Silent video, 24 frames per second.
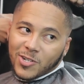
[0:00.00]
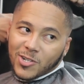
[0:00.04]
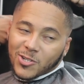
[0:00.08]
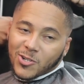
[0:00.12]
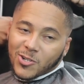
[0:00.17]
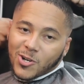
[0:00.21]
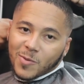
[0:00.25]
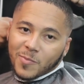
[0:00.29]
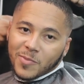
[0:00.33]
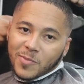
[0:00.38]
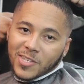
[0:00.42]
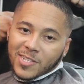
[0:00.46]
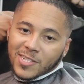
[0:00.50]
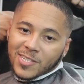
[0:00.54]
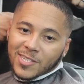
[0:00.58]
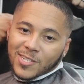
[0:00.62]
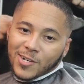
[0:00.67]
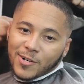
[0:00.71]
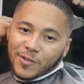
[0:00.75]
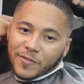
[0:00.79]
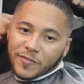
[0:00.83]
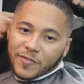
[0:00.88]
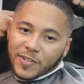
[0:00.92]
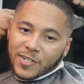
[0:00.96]
You just got to be
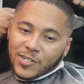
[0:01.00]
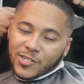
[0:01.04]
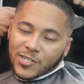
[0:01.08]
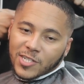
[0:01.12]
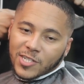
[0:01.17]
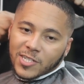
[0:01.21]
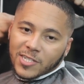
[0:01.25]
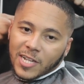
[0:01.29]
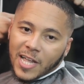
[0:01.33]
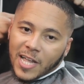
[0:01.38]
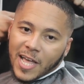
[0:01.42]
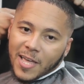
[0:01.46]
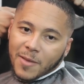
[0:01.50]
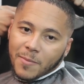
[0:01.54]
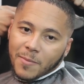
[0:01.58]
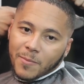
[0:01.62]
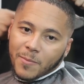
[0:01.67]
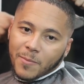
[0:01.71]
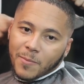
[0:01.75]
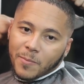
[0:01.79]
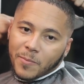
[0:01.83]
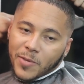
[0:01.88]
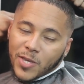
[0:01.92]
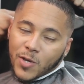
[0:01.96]
yourself and just like,
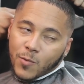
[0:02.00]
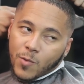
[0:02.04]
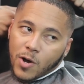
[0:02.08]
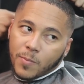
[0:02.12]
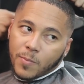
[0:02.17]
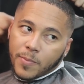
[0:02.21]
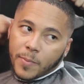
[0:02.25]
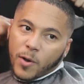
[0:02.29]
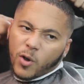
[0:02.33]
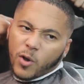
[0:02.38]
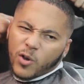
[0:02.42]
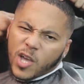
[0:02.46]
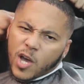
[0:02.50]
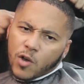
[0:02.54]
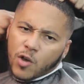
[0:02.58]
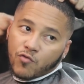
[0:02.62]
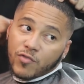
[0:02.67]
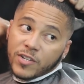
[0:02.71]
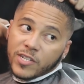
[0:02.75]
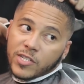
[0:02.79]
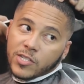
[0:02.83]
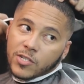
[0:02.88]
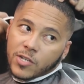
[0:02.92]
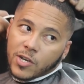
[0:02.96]
be well, oh yeah,
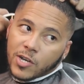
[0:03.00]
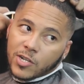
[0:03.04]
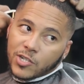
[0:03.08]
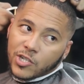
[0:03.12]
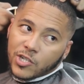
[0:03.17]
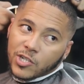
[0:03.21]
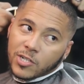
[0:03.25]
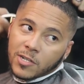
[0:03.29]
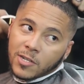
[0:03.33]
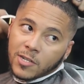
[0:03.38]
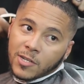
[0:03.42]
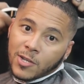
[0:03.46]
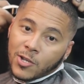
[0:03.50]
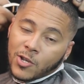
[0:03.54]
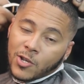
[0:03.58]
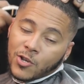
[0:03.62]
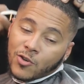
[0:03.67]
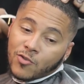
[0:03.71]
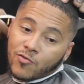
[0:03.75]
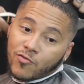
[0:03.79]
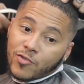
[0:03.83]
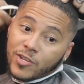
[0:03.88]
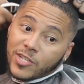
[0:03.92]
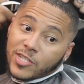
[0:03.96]
research.
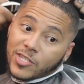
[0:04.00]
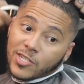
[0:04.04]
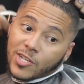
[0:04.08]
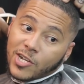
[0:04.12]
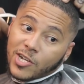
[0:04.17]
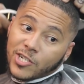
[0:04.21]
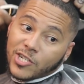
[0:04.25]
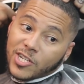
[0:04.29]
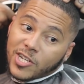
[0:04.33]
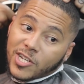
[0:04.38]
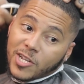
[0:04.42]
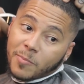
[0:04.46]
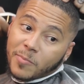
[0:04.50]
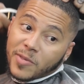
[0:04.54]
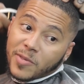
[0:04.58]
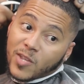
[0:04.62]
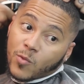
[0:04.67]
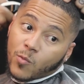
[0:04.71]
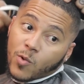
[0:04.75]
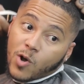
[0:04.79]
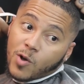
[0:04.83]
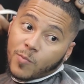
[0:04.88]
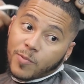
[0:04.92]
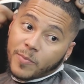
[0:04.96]
Researching and
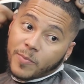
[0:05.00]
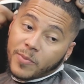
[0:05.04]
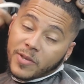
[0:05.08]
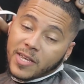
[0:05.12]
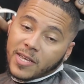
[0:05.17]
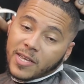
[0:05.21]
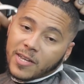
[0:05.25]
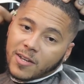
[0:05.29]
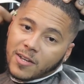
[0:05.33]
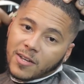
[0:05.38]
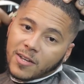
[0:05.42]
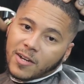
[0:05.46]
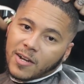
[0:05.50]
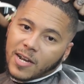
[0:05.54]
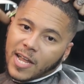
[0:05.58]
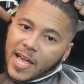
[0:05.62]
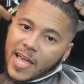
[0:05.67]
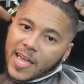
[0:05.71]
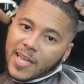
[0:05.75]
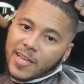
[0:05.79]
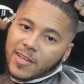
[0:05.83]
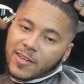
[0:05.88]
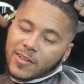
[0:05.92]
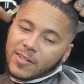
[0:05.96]
being well prepared.
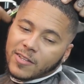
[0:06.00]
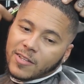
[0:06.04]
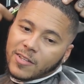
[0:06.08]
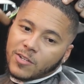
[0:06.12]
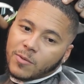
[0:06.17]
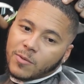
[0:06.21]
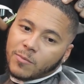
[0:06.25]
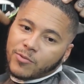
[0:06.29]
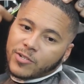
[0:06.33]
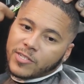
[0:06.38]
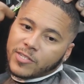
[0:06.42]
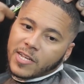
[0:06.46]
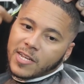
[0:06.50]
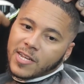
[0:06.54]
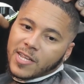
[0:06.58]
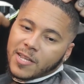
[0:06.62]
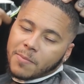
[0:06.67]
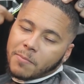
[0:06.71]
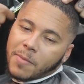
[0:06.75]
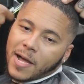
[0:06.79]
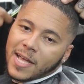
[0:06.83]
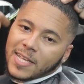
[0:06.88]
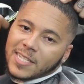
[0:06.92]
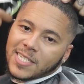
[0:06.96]
Like,
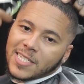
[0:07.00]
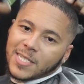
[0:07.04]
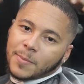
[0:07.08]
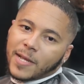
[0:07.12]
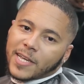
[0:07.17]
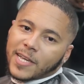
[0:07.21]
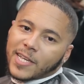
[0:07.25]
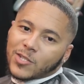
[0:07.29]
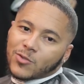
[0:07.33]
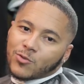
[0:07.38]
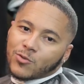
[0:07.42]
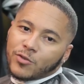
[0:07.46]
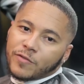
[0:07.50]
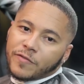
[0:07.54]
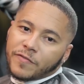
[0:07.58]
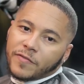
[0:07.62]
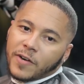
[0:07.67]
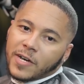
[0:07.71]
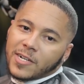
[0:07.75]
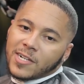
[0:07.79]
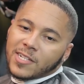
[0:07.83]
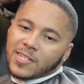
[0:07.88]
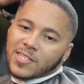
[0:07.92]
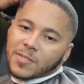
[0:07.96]
presenting might seem like it's all
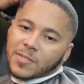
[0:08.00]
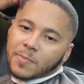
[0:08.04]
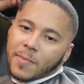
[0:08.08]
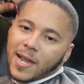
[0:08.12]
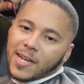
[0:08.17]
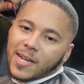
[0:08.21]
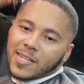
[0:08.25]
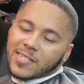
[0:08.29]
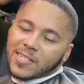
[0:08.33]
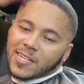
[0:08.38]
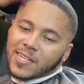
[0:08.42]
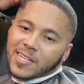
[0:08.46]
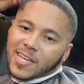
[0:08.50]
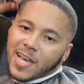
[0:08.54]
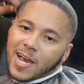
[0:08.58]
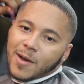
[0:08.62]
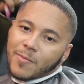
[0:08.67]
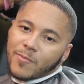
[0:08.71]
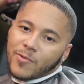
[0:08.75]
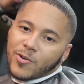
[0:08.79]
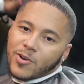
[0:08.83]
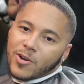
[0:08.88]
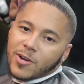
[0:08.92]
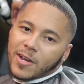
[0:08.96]
fun and smiling to the
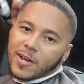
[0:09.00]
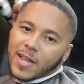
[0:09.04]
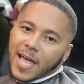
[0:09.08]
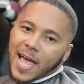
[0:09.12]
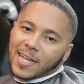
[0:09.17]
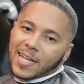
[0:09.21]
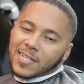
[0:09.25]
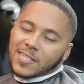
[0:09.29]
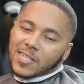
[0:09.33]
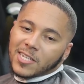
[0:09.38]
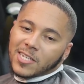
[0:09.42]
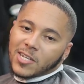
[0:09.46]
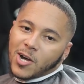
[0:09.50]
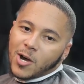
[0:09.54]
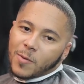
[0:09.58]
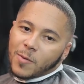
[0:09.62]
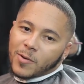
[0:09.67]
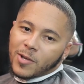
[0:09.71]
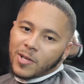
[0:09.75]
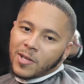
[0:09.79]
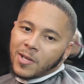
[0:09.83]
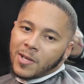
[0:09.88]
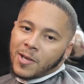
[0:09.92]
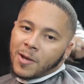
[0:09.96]
camera and acting
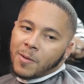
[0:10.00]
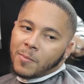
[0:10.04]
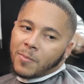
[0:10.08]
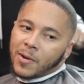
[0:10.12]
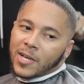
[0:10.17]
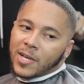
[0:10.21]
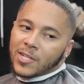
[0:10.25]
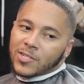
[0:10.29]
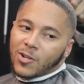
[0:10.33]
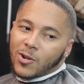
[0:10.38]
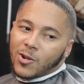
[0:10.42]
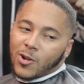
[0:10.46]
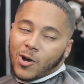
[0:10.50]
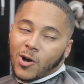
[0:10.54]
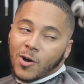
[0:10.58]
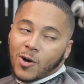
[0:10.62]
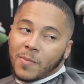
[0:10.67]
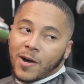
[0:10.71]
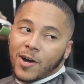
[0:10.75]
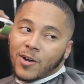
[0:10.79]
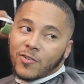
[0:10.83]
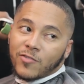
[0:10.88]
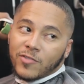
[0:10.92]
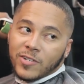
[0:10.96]
up, but it's a lot
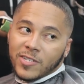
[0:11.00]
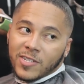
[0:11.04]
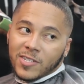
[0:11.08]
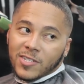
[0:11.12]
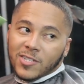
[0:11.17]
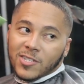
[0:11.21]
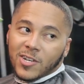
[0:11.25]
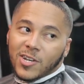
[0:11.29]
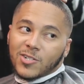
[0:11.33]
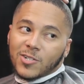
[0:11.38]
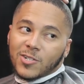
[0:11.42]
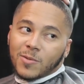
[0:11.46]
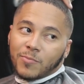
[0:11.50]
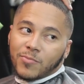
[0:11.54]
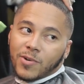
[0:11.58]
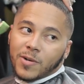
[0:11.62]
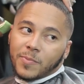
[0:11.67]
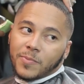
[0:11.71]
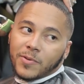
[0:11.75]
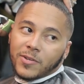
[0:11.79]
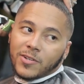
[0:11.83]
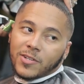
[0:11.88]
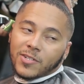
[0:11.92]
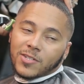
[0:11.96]
about research and
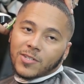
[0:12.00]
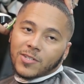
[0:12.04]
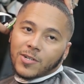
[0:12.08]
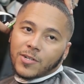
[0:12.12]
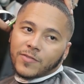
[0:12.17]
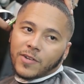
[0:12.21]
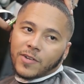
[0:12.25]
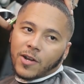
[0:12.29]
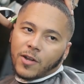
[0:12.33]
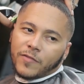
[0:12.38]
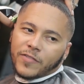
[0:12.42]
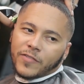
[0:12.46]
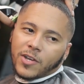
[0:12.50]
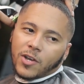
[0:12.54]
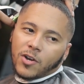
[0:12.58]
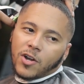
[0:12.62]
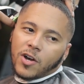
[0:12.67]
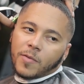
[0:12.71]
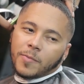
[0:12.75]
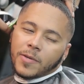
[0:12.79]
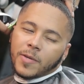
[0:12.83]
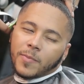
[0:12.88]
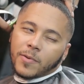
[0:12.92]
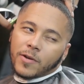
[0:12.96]
prepping yourself. And I think a
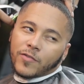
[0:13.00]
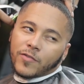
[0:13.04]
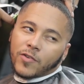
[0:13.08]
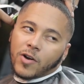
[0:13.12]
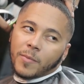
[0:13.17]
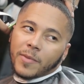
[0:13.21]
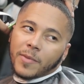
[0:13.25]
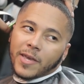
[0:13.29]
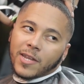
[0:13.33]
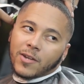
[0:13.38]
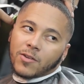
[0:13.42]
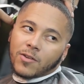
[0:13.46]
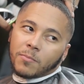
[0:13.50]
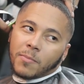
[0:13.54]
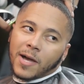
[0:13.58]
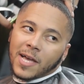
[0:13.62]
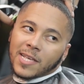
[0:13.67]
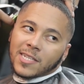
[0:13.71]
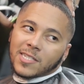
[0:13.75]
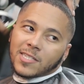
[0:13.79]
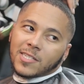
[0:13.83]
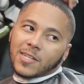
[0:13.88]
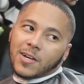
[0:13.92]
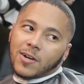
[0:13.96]
lot of people have commented on
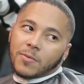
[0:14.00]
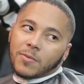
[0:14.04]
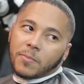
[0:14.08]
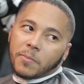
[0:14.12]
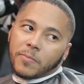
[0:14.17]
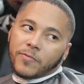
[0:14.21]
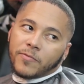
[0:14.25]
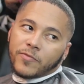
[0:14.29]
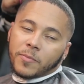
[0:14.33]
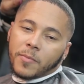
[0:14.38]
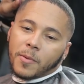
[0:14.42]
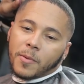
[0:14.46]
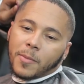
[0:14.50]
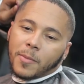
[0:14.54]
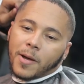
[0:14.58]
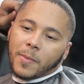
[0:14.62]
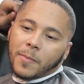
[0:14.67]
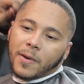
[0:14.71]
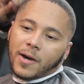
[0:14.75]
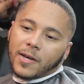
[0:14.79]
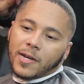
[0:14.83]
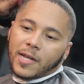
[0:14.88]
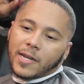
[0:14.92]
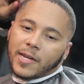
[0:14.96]
my style
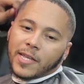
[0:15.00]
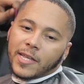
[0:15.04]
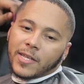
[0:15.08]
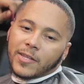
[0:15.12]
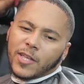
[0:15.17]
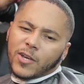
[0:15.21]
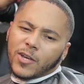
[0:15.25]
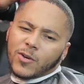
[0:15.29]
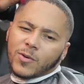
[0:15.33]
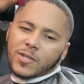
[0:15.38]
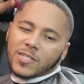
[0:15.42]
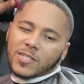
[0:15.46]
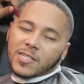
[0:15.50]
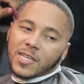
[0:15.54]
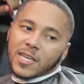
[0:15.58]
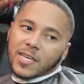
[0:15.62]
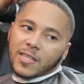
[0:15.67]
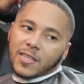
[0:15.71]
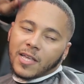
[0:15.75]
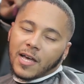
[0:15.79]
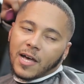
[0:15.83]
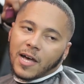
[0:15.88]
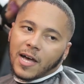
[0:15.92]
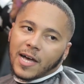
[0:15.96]
about that. They always
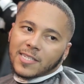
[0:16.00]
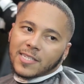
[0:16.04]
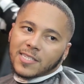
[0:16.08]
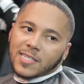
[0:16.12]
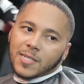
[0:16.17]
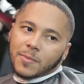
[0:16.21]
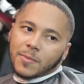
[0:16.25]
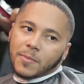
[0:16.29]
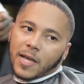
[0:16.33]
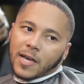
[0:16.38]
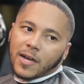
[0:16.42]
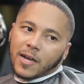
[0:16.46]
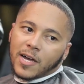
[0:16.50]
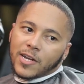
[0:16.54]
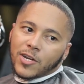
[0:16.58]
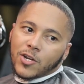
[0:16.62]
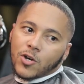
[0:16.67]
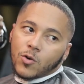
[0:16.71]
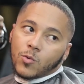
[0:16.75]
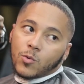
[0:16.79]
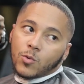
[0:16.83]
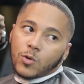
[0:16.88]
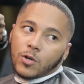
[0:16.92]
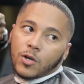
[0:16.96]
say that I seem like I
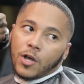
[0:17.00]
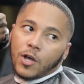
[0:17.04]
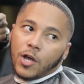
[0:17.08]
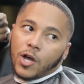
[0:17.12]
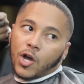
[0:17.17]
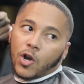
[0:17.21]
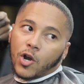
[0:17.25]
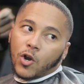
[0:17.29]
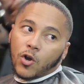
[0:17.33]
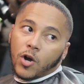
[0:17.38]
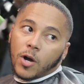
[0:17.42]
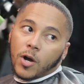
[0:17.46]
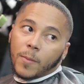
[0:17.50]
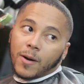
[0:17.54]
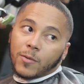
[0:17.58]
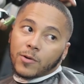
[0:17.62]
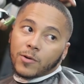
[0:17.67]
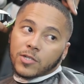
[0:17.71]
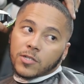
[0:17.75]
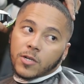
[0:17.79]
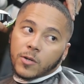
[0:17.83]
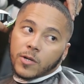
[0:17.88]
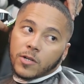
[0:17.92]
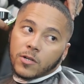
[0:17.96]
know a lot about
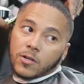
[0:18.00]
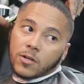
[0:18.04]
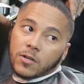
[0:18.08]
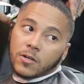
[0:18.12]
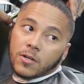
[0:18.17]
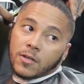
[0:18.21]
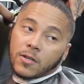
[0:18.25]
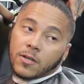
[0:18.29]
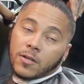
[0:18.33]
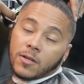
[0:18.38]
what's going on.